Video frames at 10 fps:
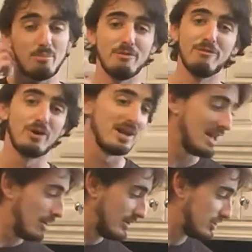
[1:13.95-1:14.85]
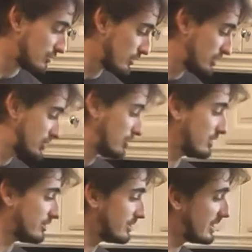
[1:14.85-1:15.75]
But for right now, I just want to show
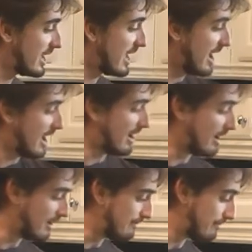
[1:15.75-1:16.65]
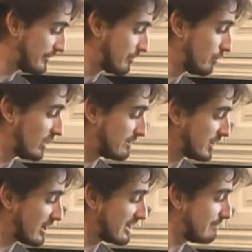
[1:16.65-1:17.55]
you, when I'm
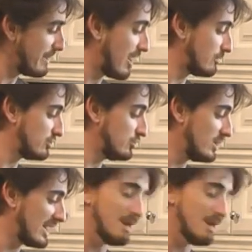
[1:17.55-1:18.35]
talking about doing